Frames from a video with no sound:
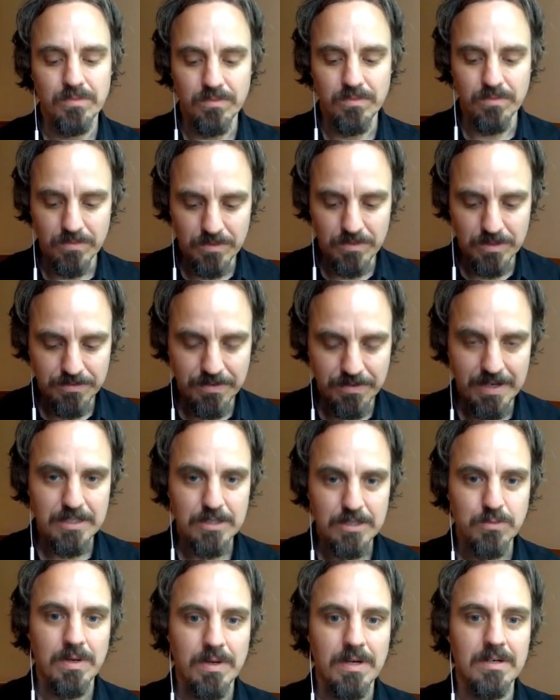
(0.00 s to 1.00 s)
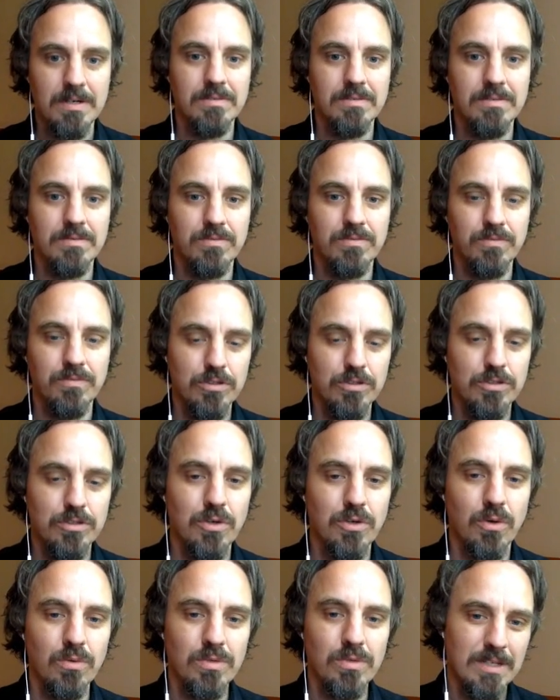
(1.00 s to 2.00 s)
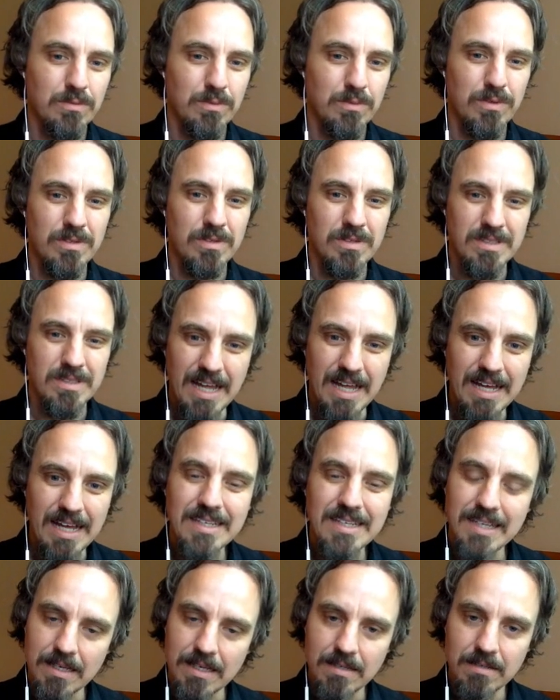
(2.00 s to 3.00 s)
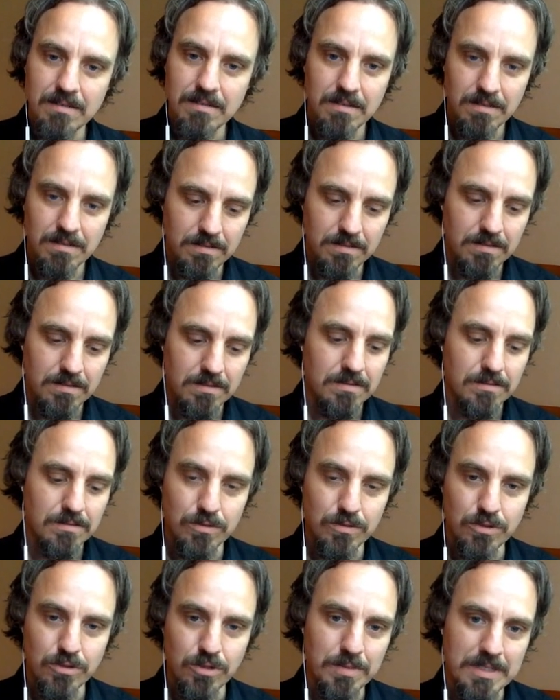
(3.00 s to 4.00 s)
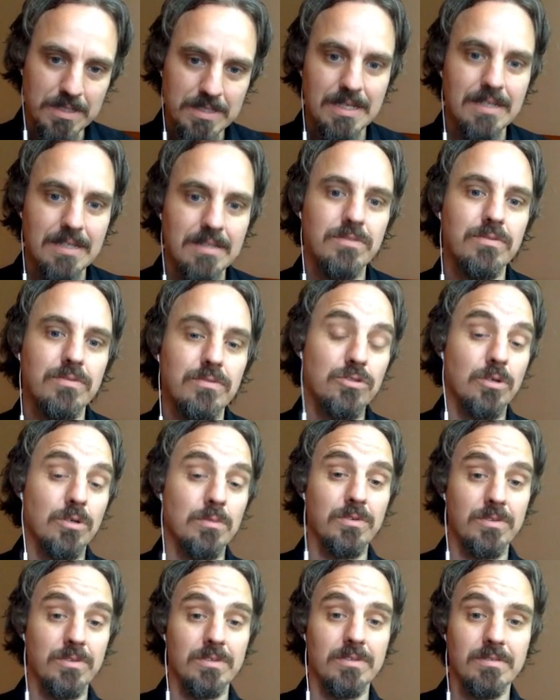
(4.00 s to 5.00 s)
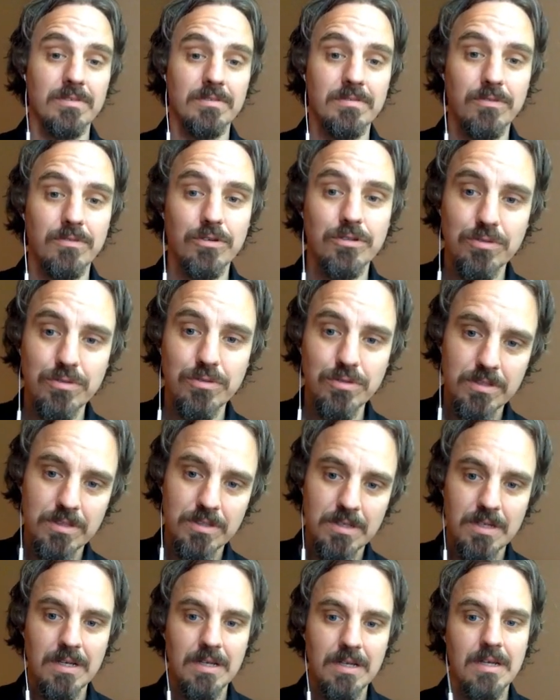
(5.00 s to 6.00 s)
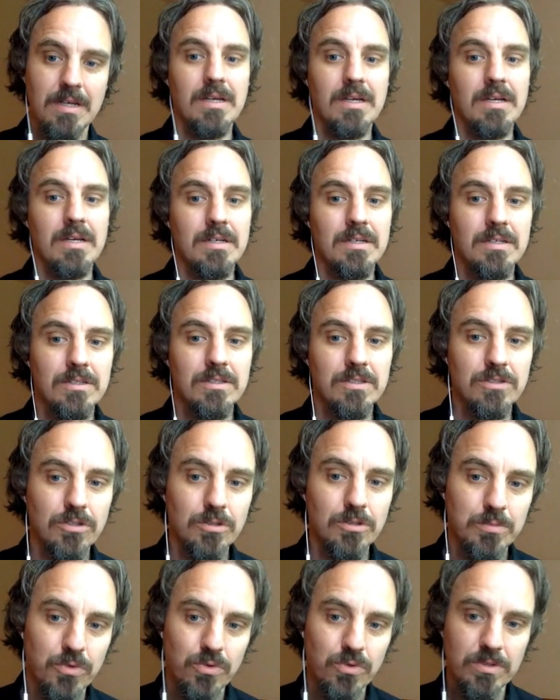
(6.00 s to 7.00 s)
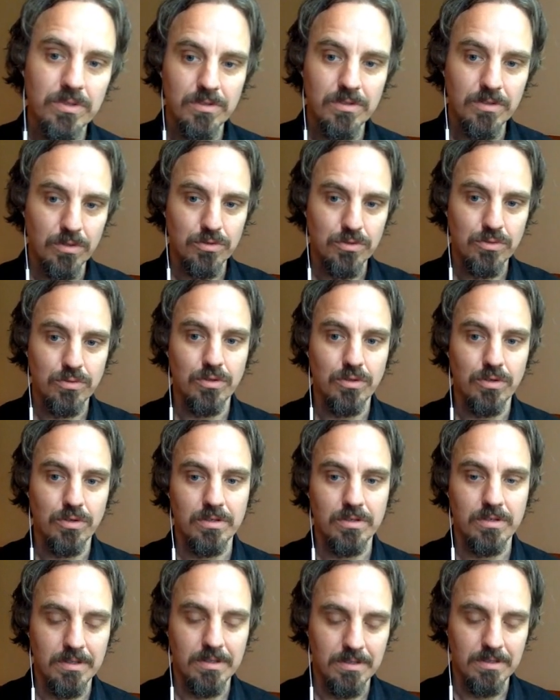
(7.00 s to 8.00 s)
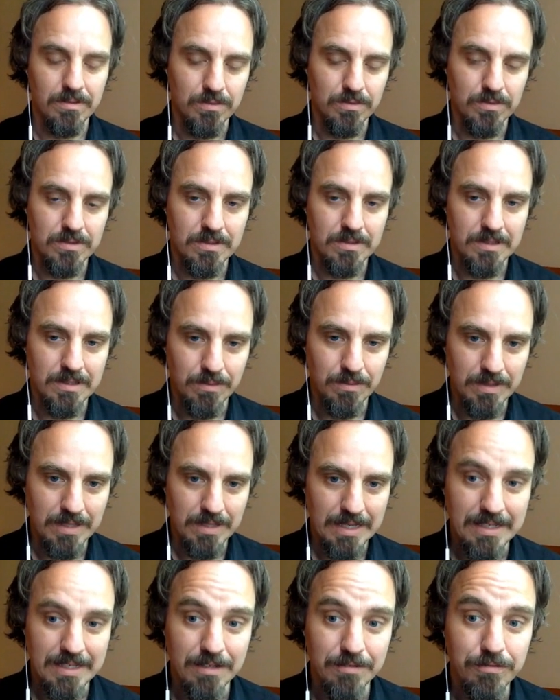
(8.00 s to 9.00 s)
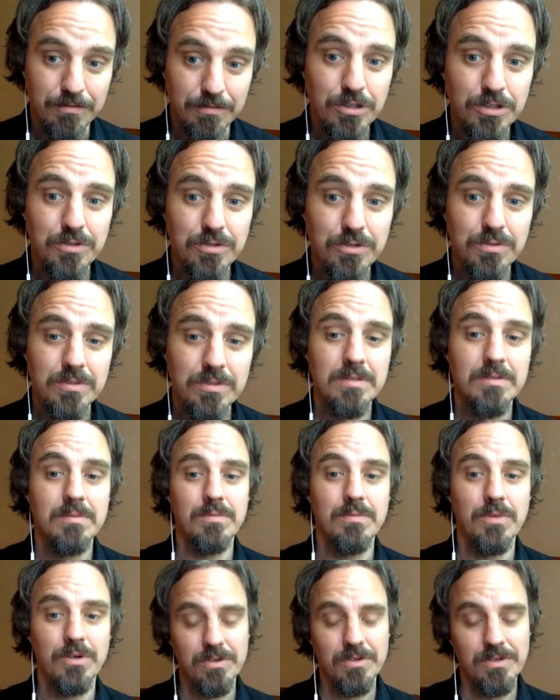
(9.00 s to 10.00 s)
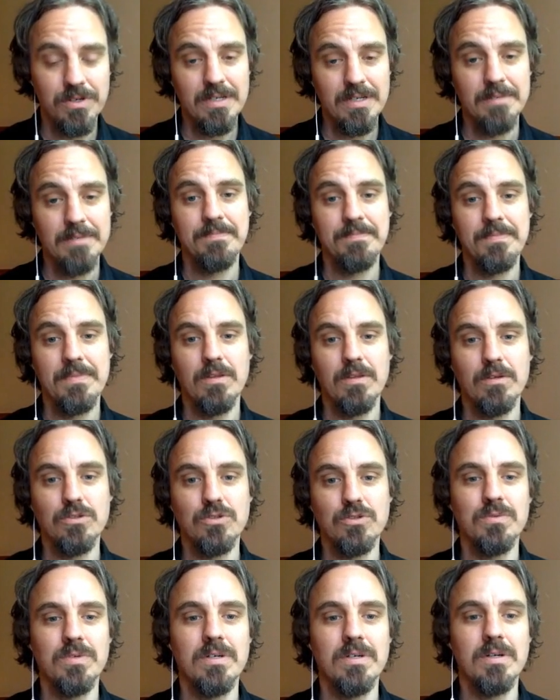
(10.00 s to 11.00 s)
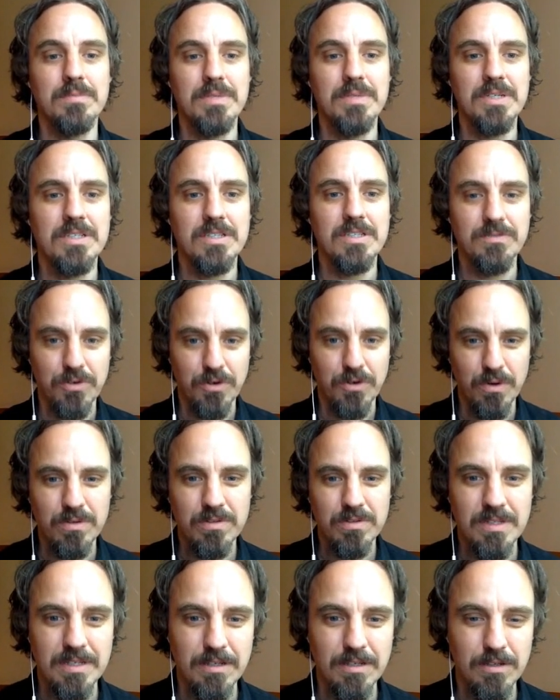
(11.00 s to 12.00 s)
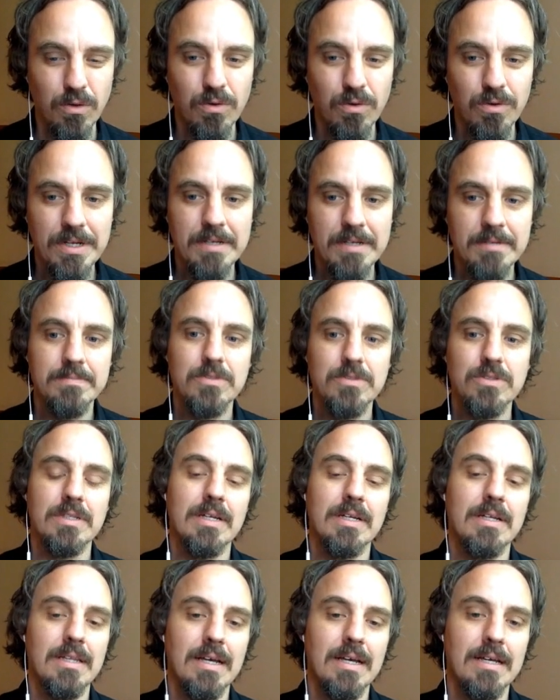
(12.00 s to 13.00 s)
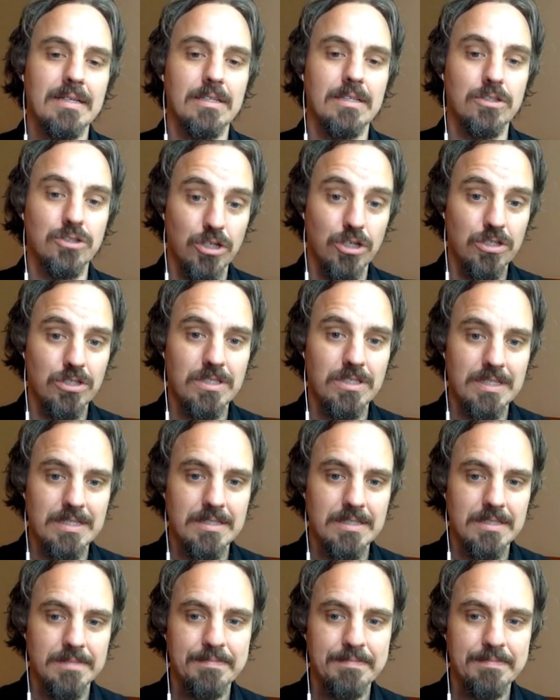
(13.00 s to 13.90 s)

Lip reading: spheres where for the souls that were lacking to some extent for some of the virtues. So the moon, those who they were lacking fortitude. Mercury, those who were ambitious for earthly glory, so they lacked the justice.